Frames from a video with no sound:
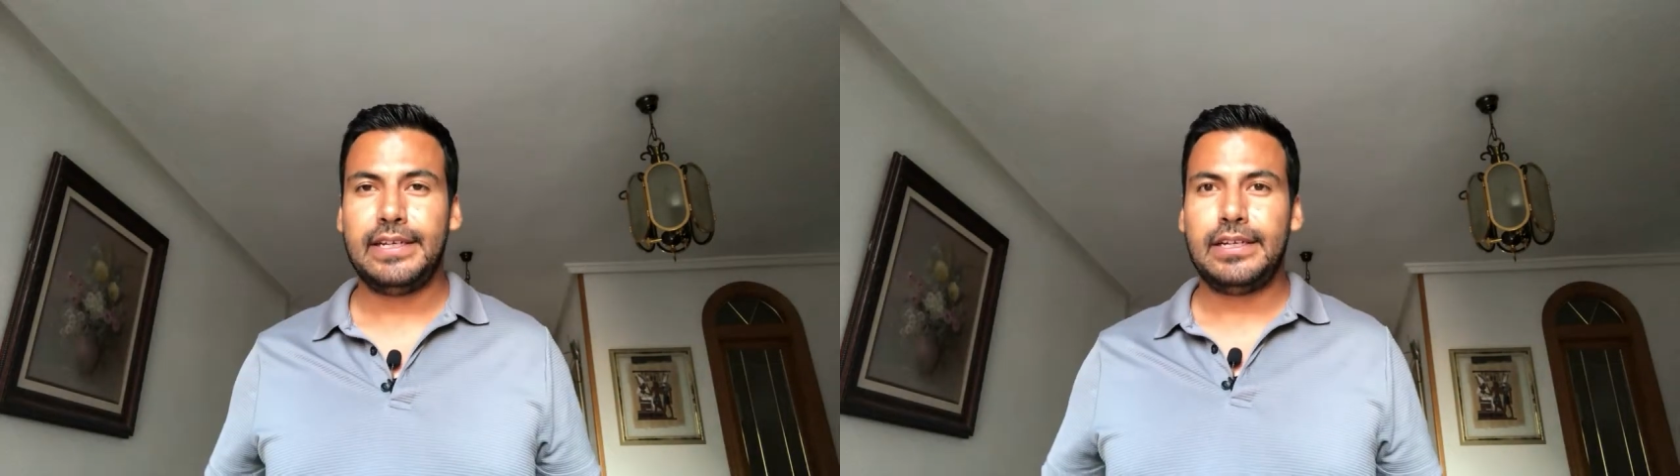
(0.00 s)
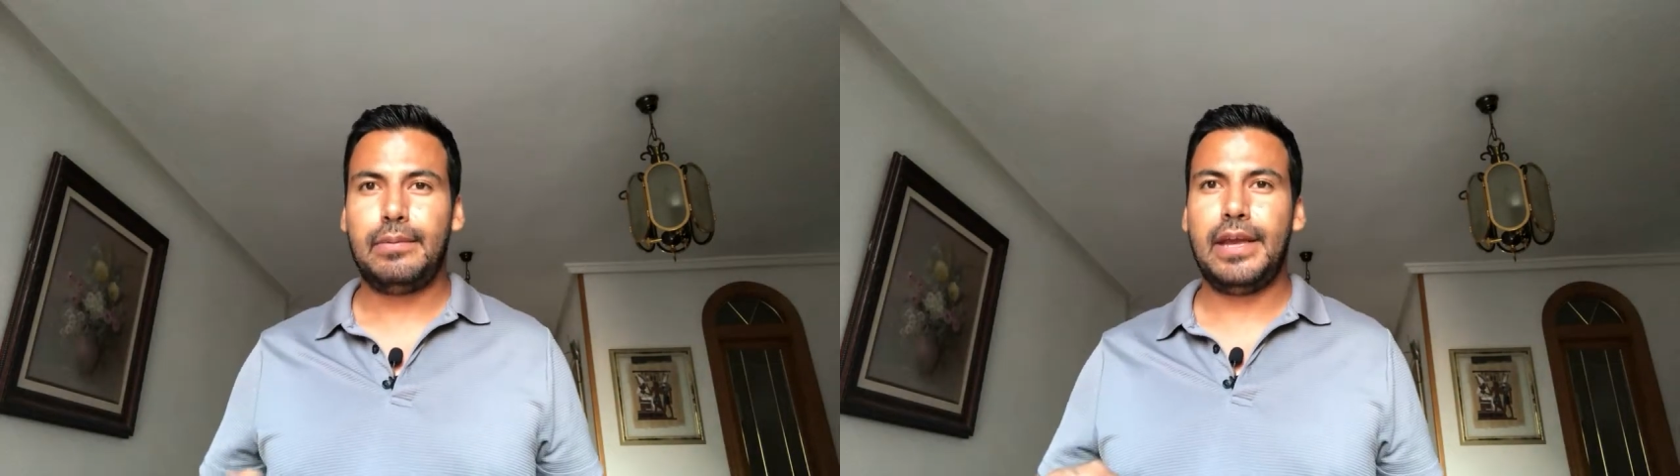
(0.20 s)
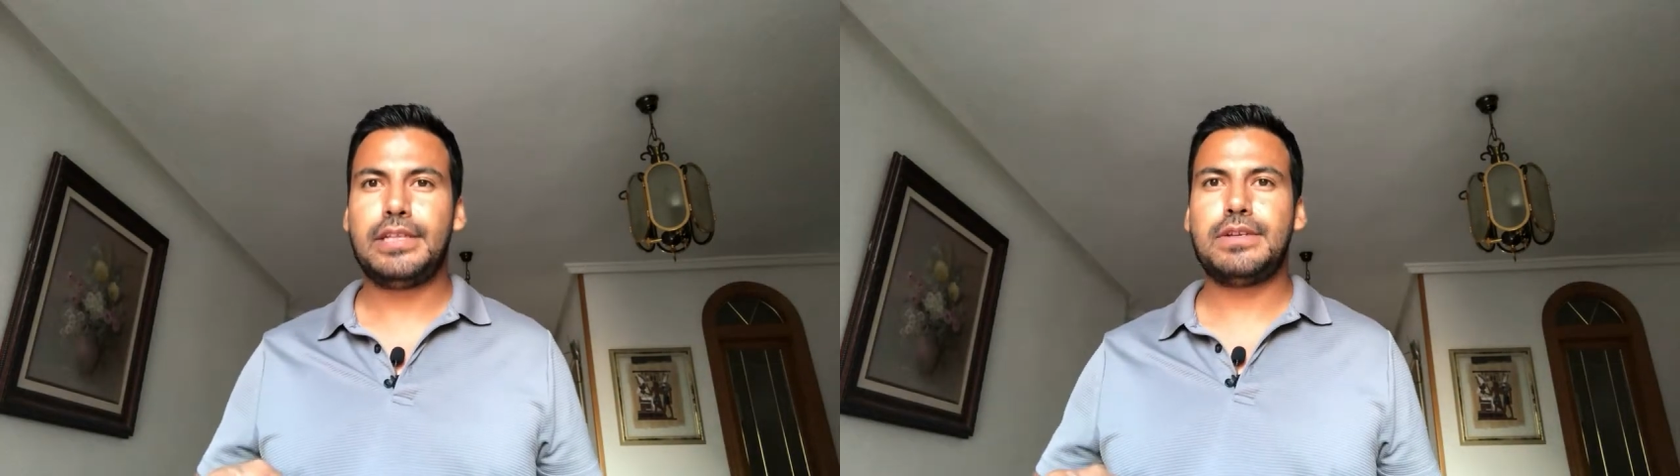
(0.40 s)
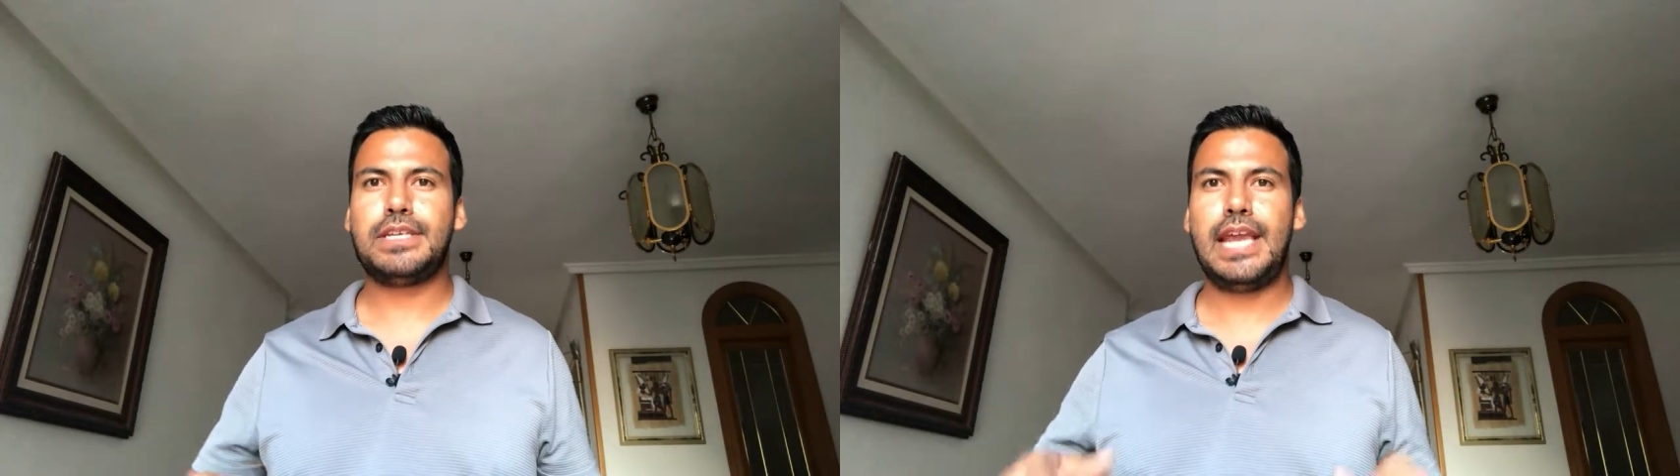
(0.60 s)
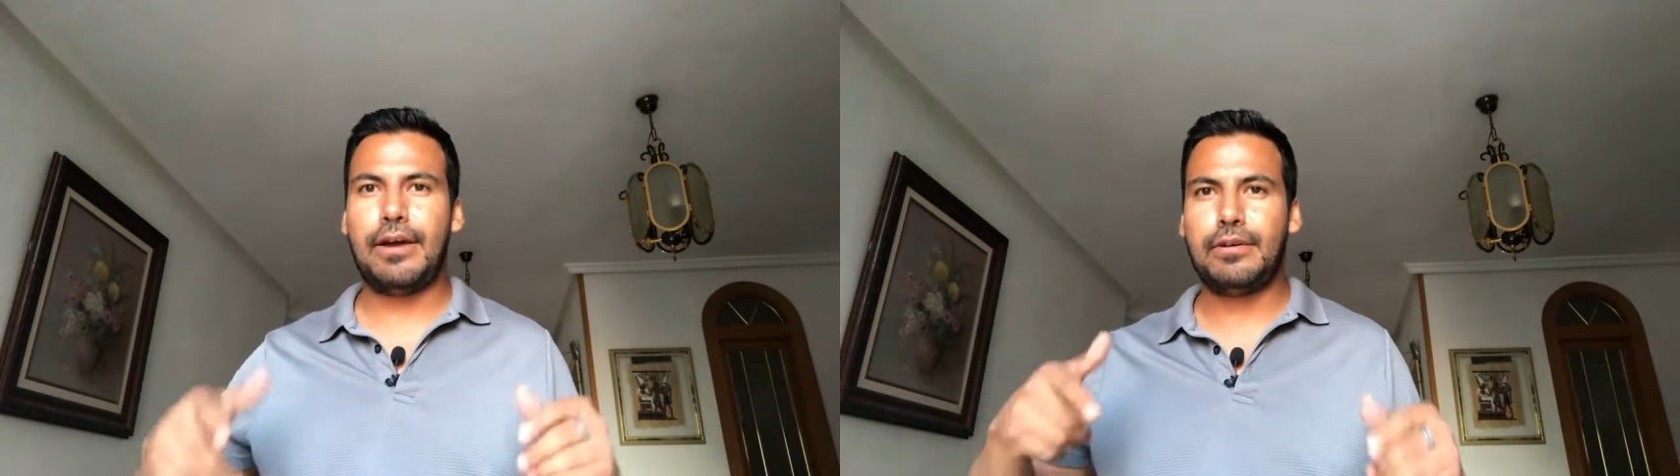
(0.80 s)
You begin to
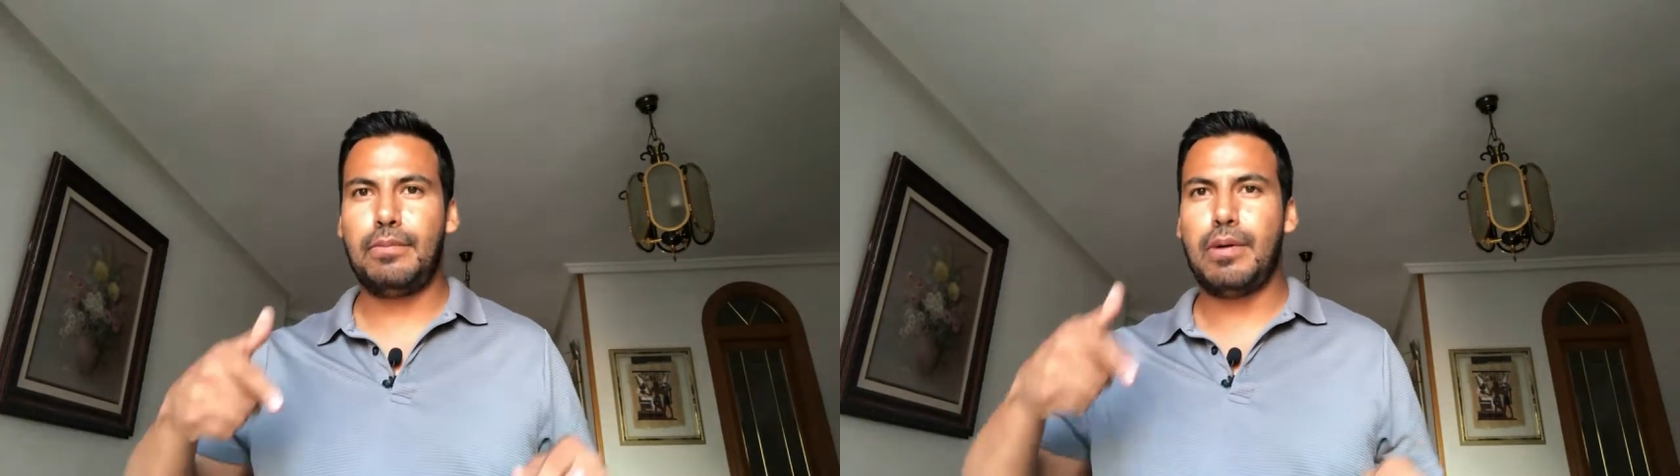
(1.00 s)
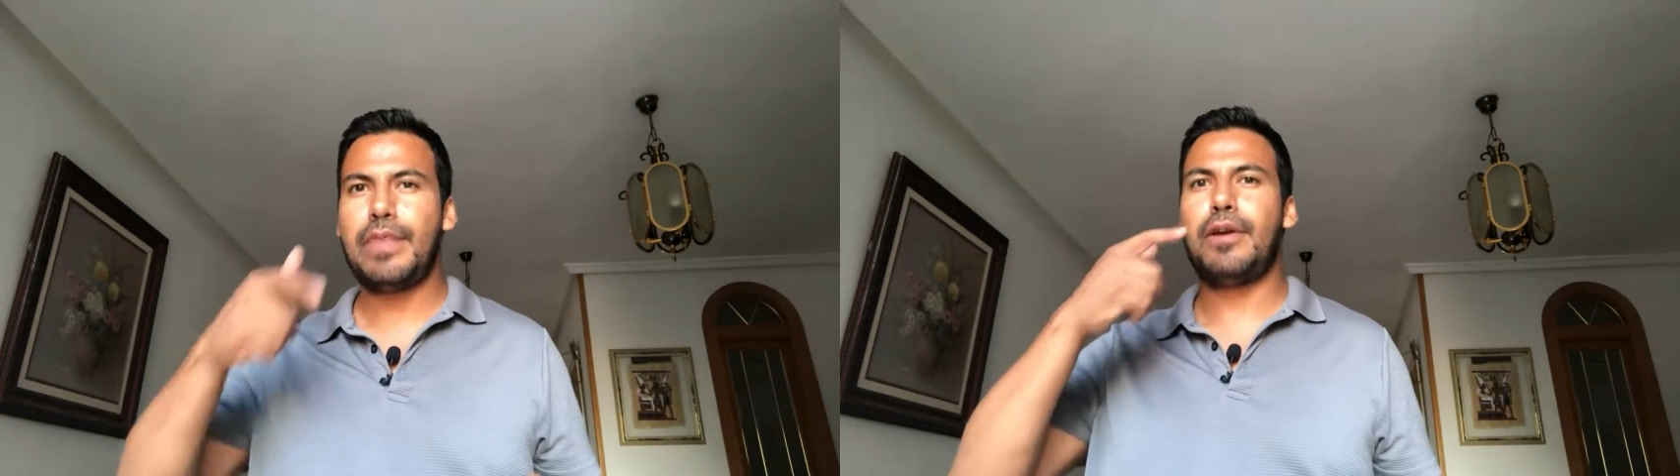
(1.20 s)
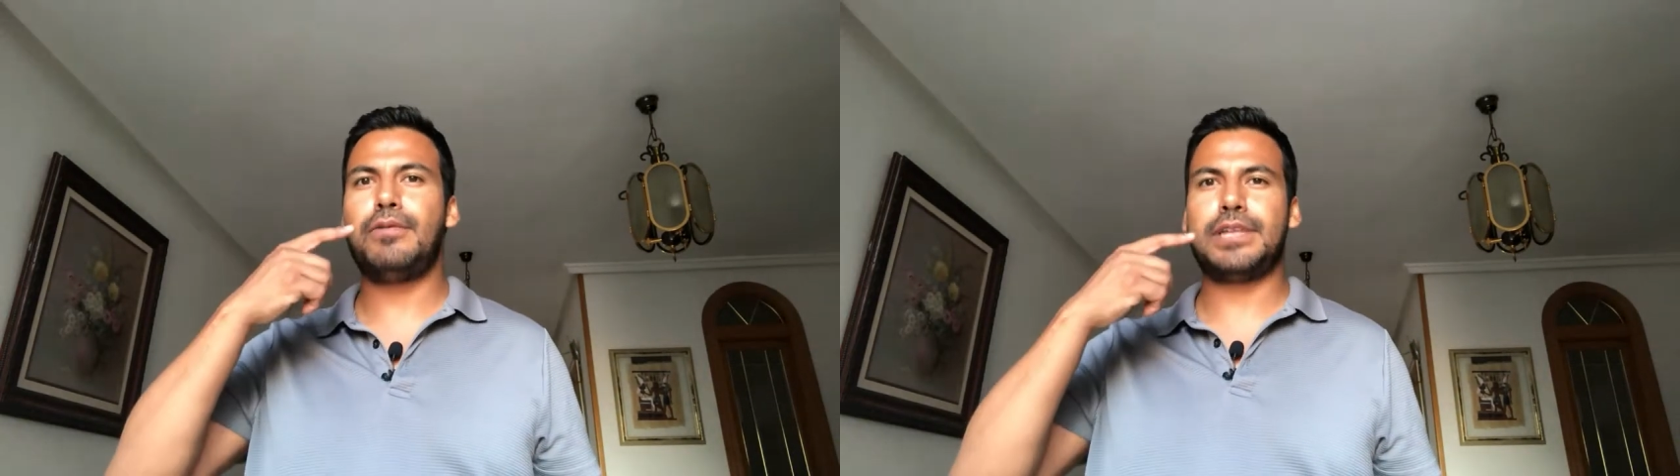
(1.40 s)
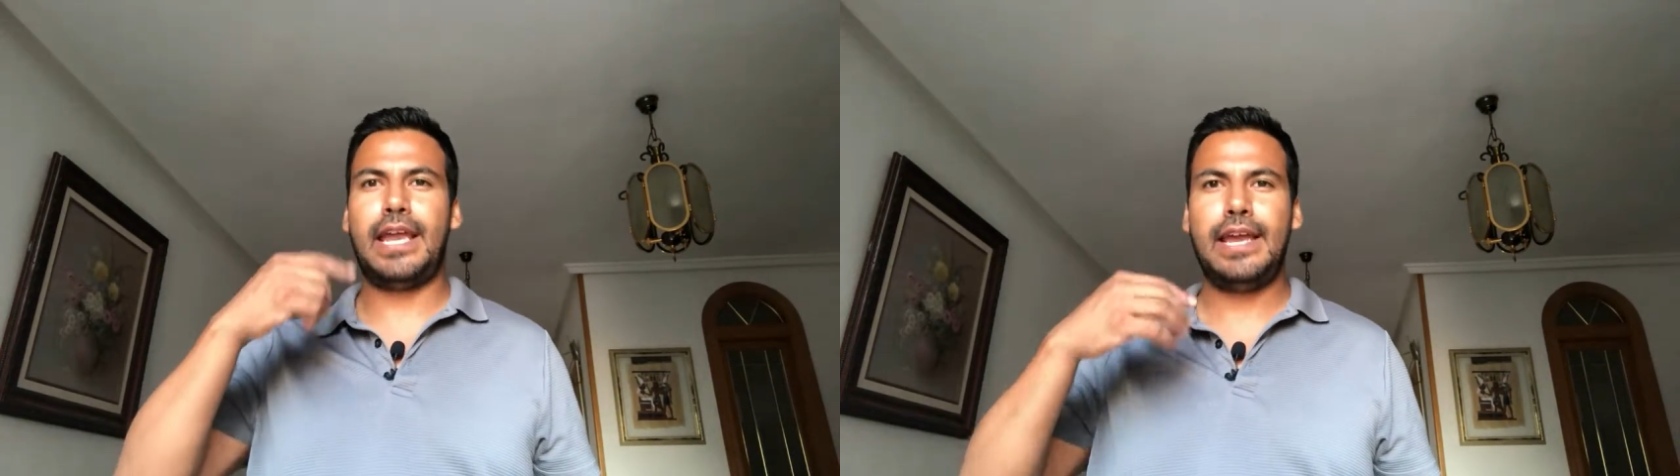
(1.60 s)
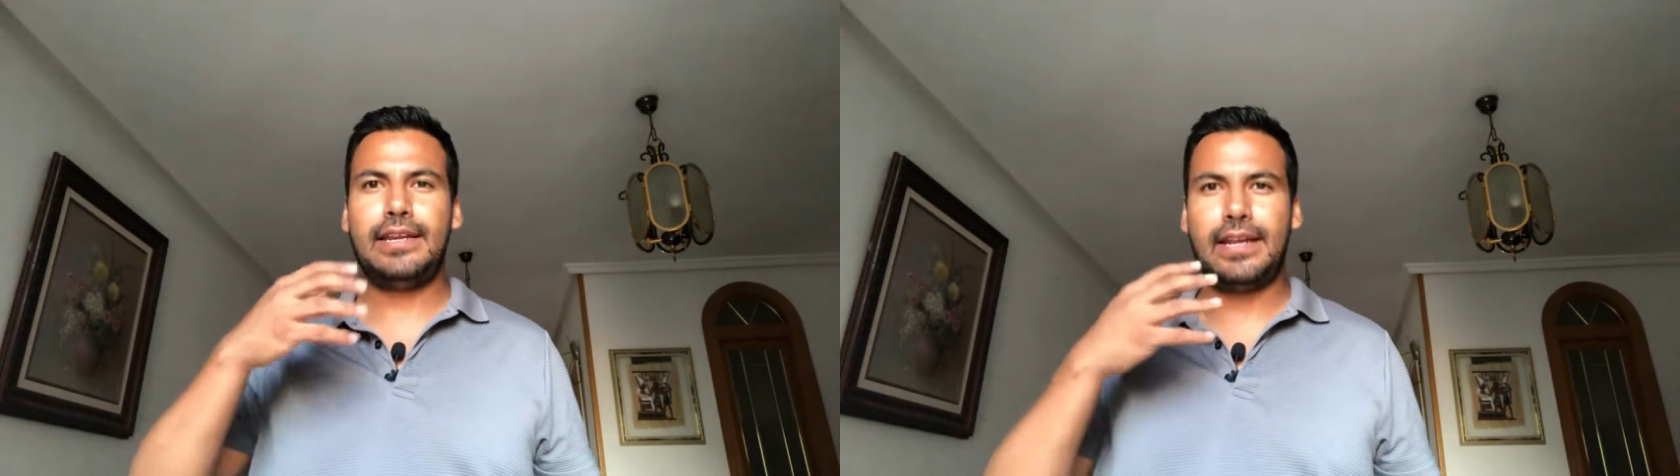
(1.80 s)
see how your breath goes
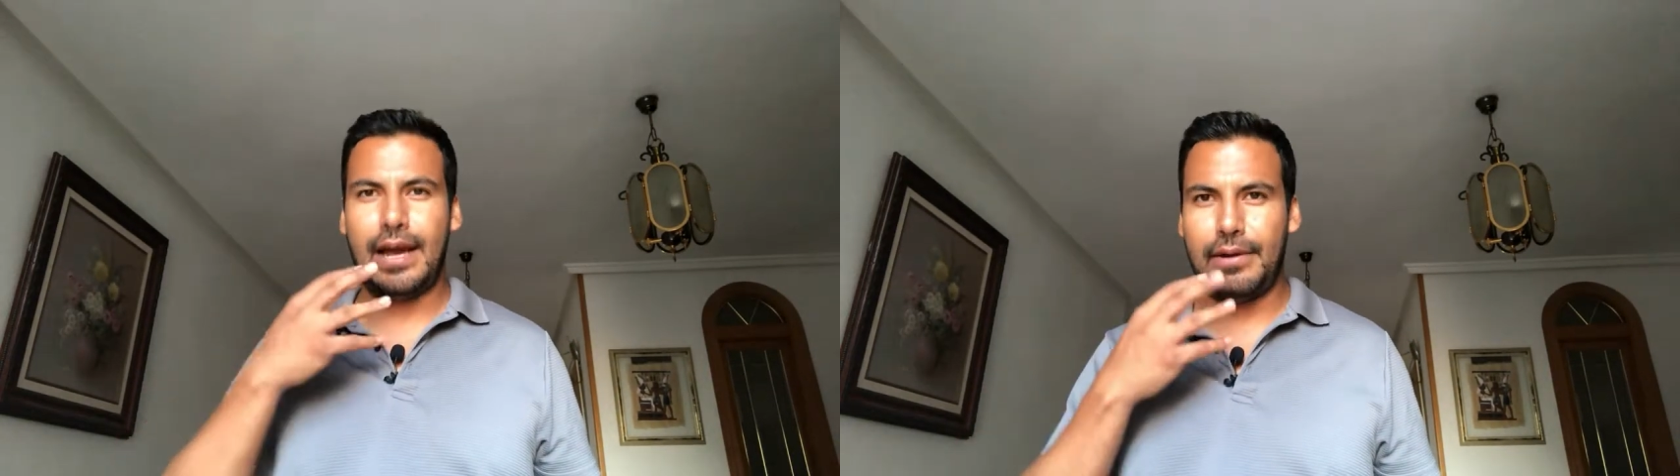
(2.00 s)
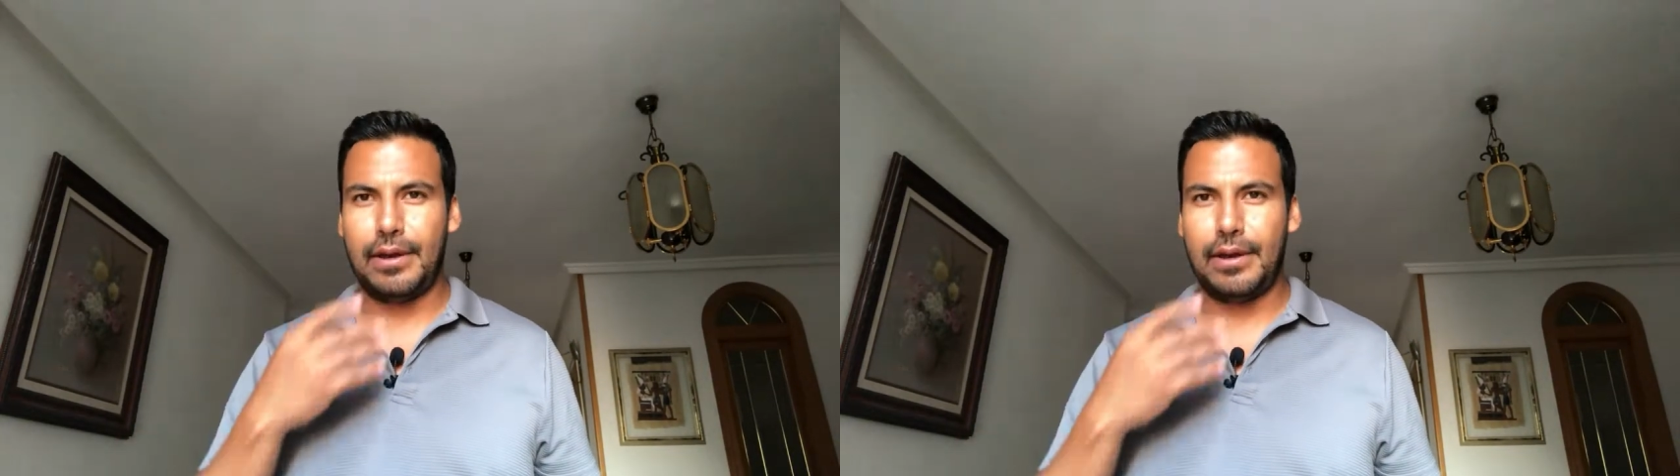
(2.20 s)
in and how it